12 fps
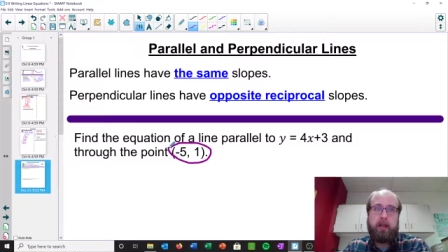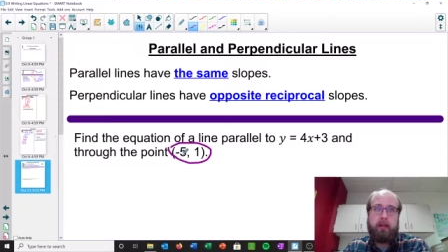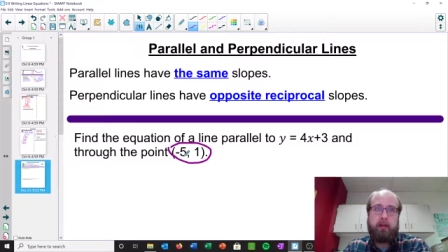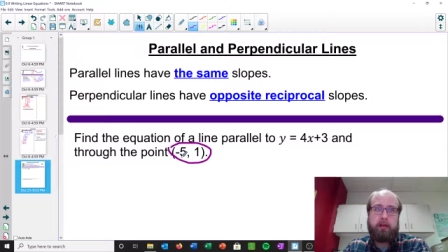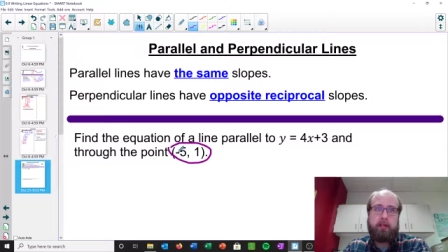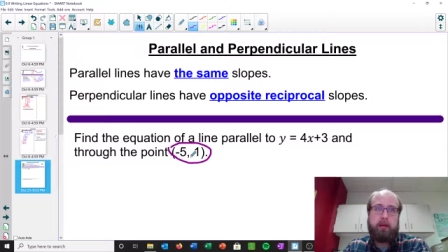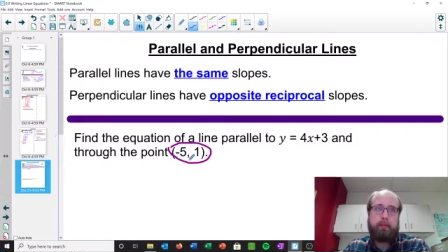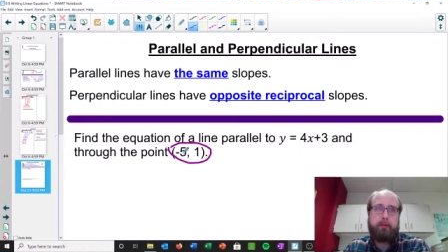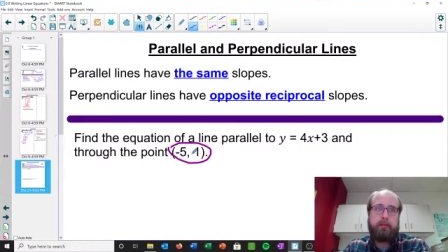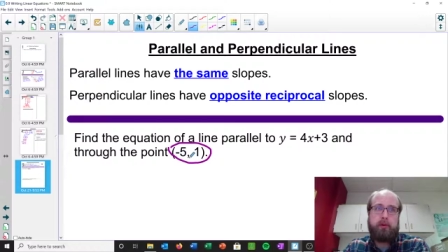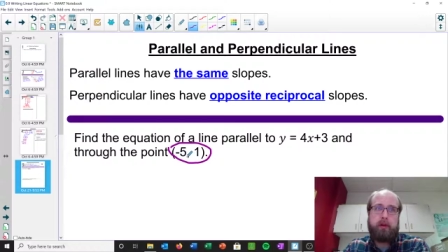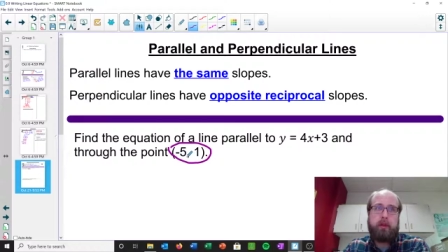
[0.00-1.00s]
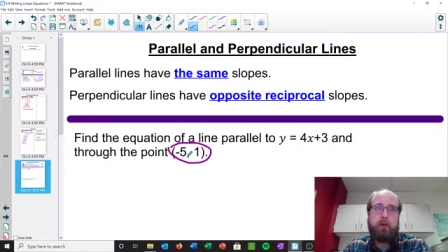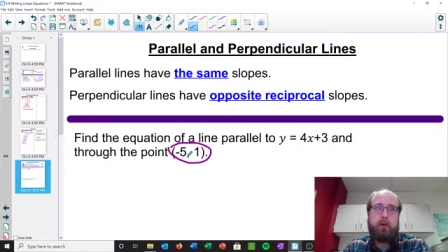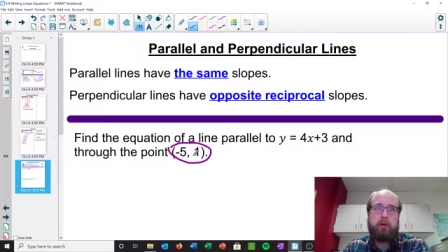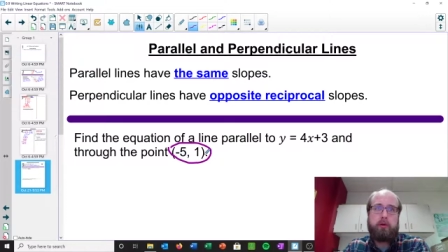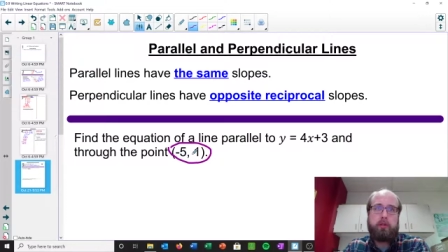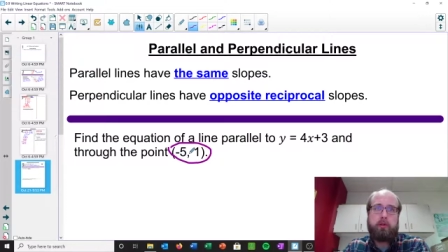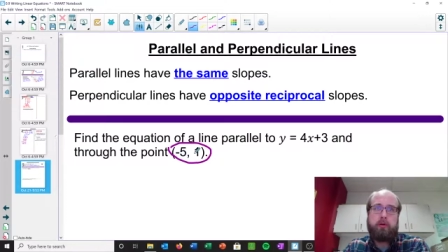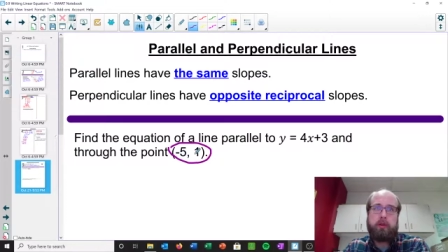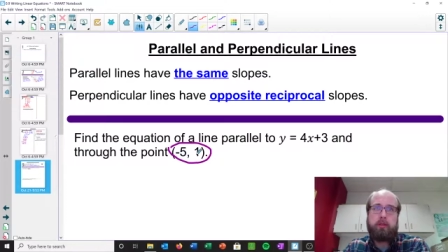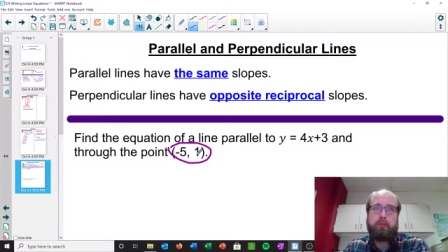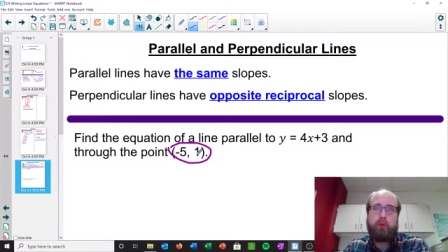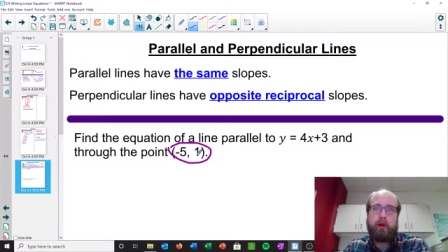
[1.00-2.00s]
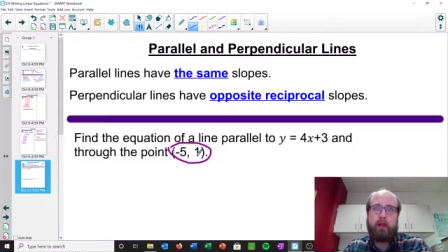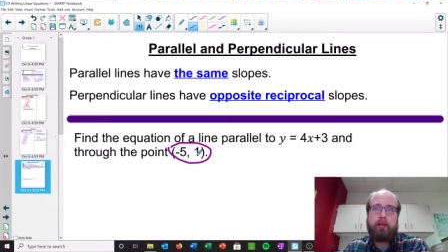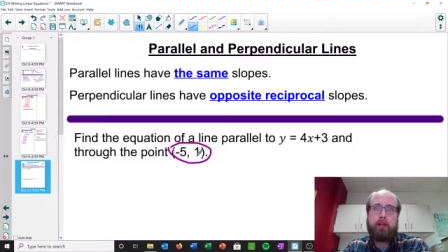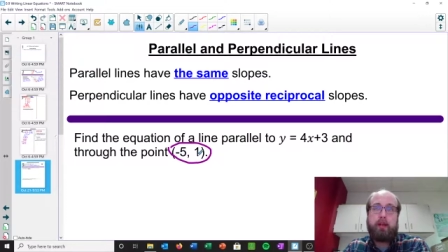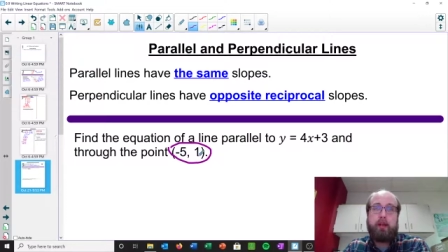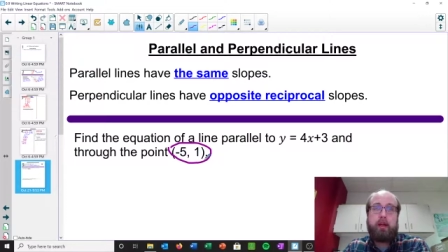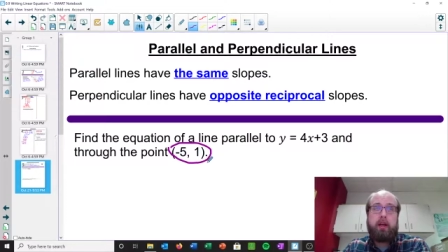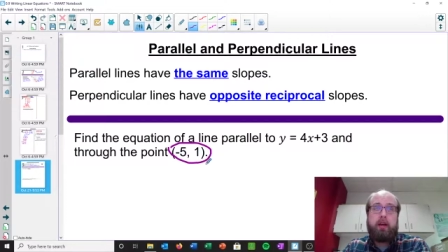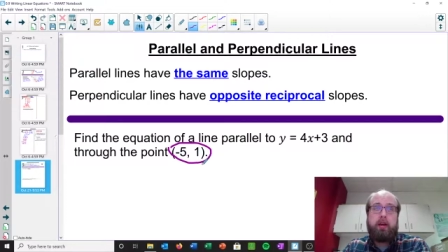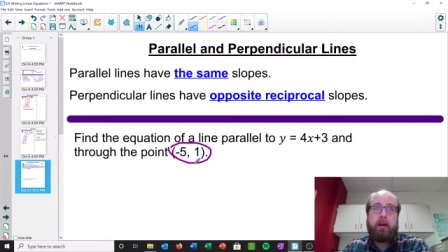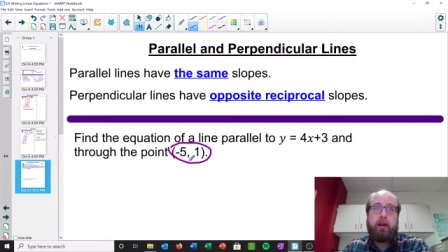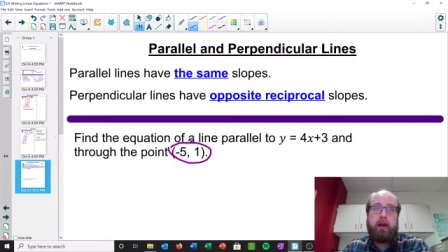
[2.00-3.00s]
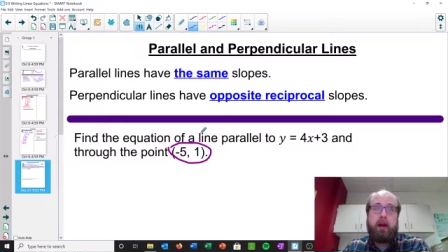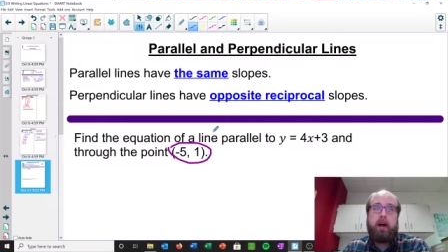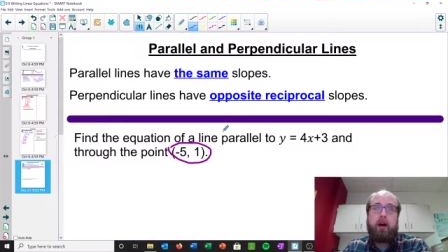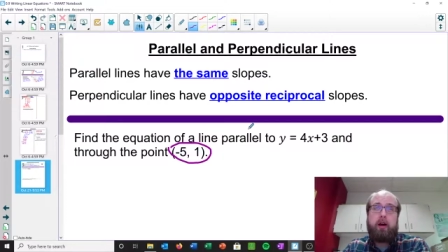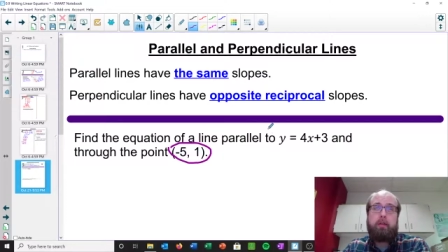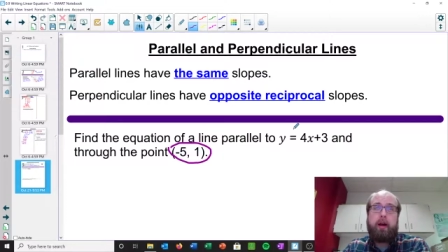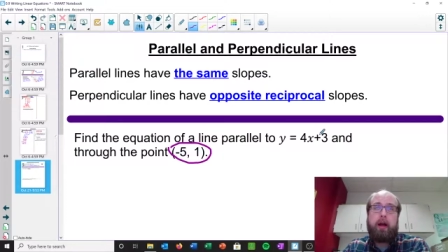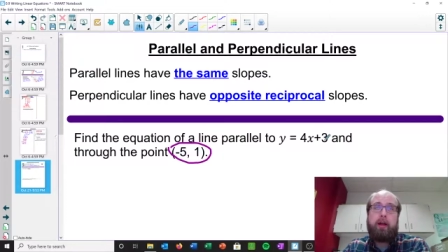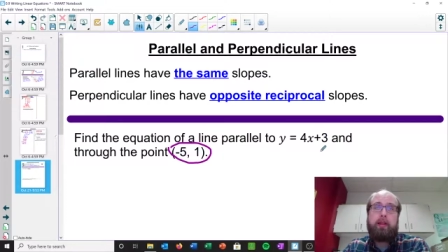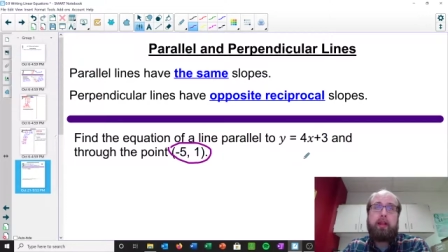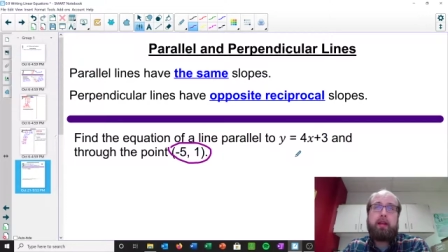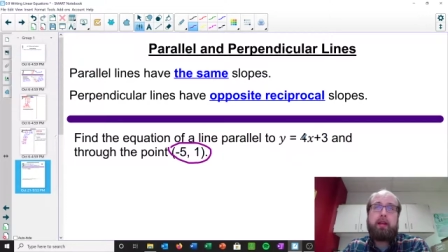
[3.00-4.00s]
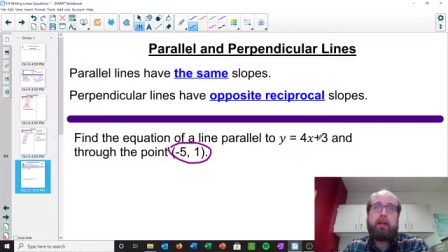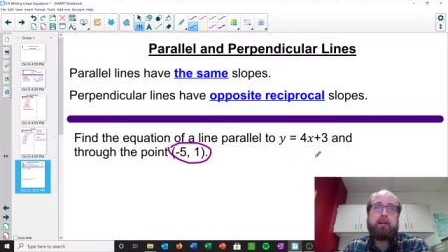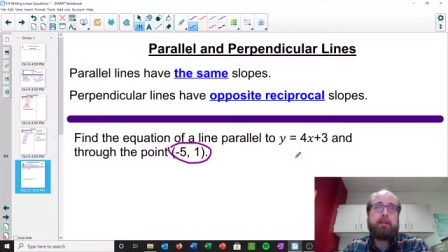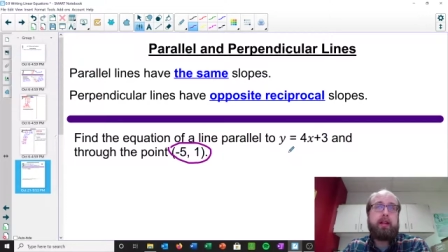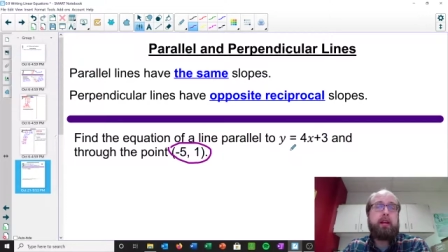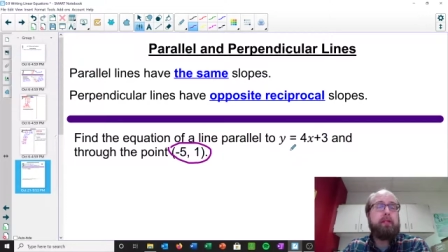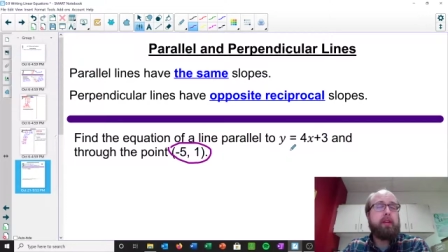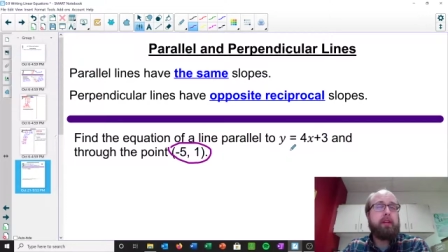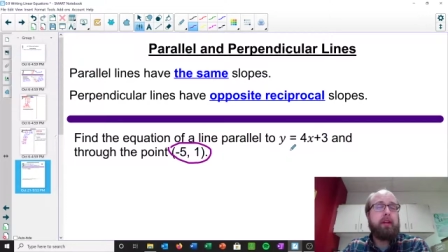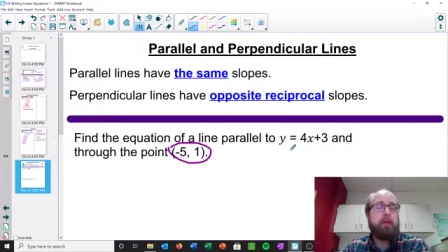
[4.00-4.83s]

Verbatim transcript: other examples, so I know it goes through this point. Um, and then instead of giving you